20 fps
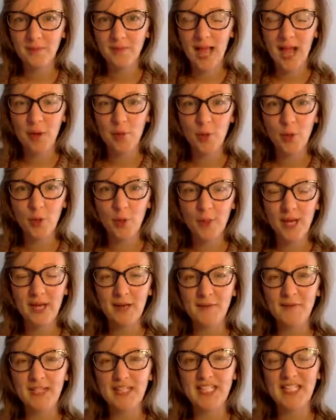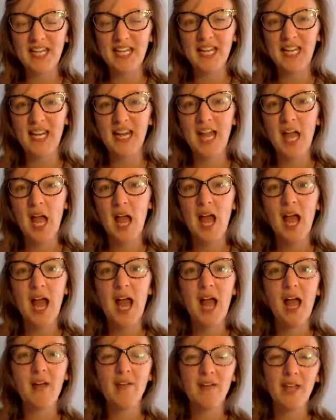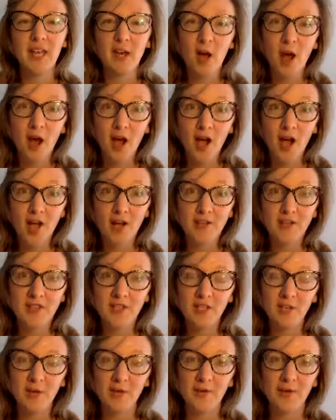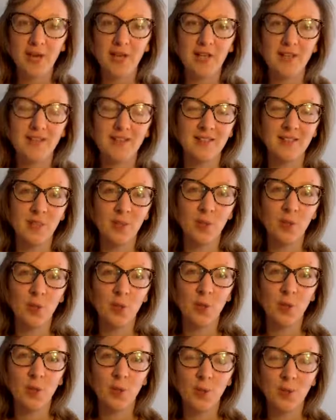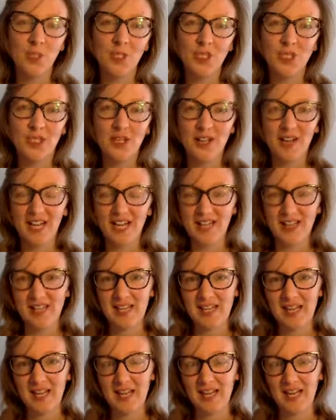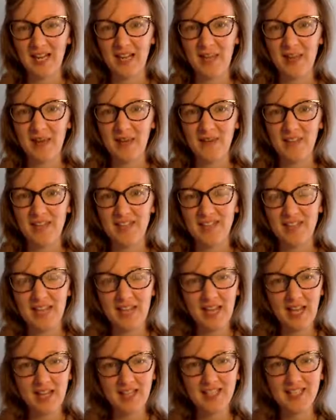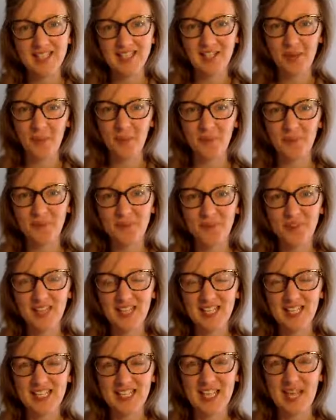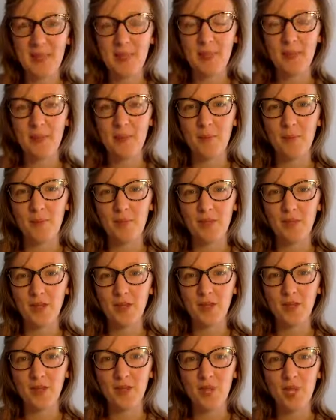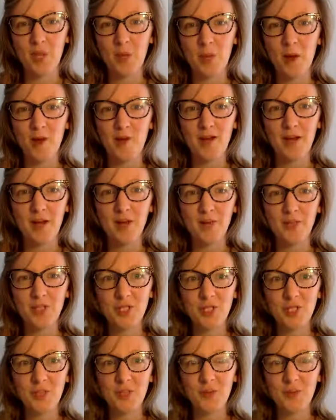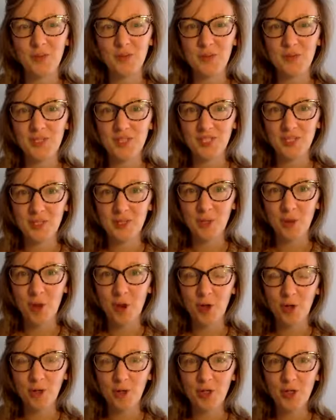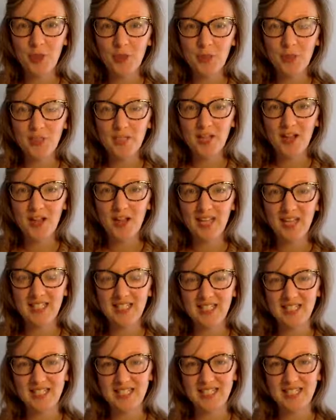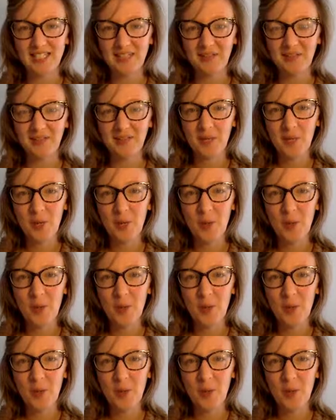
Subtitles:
how you're benefiting, and ask your friend, would you like the link? And then if they say yes, send them the URL to our group, to Highly Sensitive,